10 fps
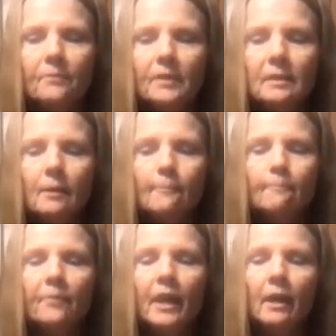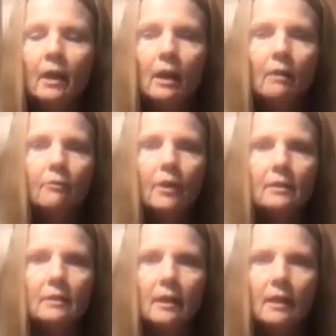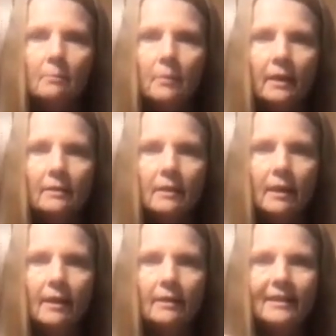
So front side, back side.